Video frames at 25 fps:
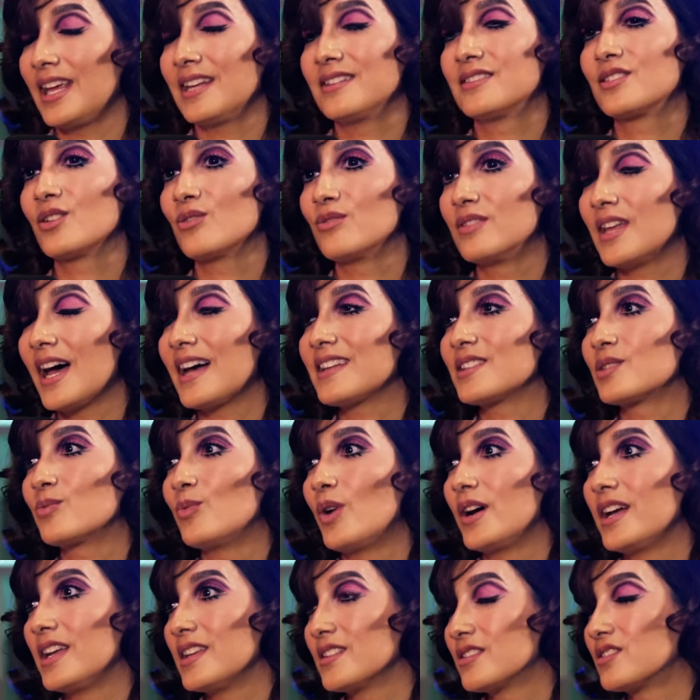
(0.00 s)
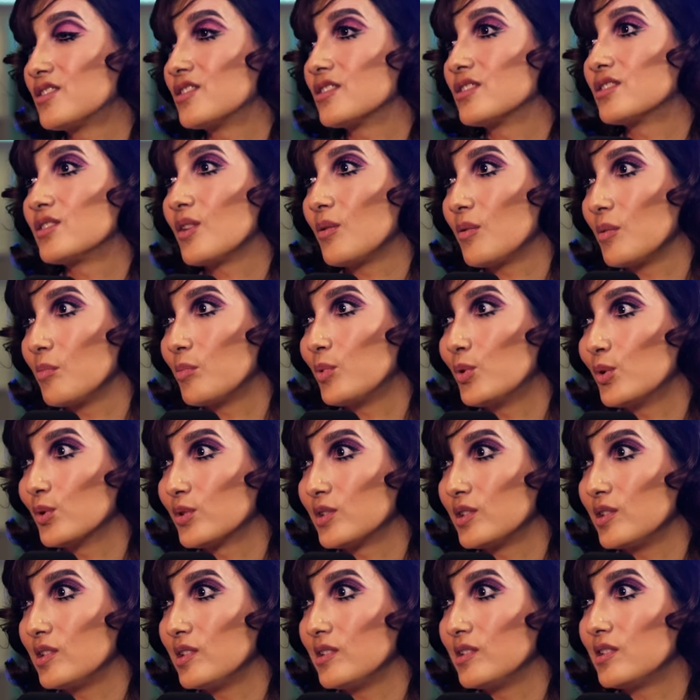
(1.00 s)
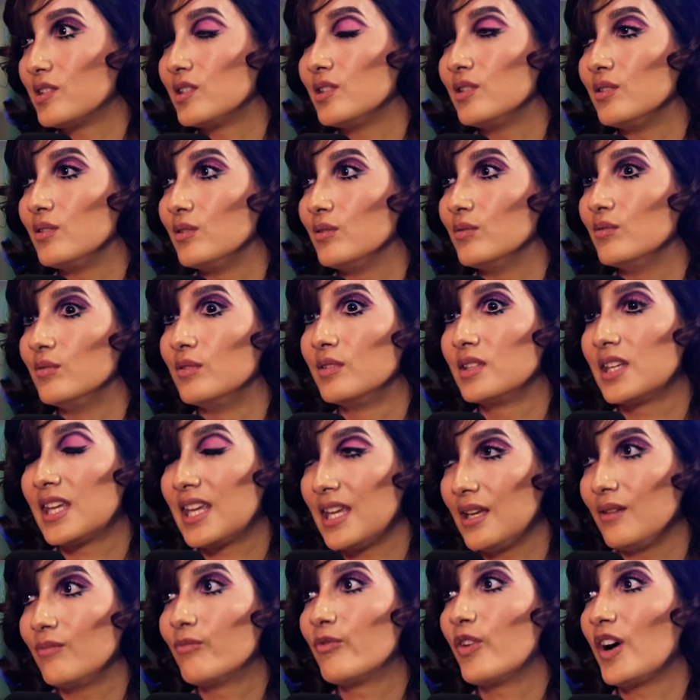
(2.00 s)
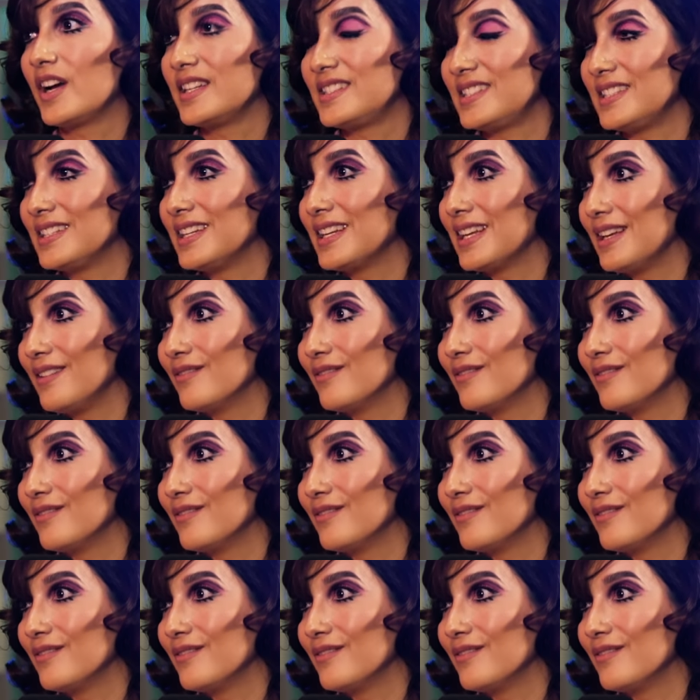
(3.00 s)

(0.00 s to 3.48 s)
And so that's why it's just so important to yeah. keep fighting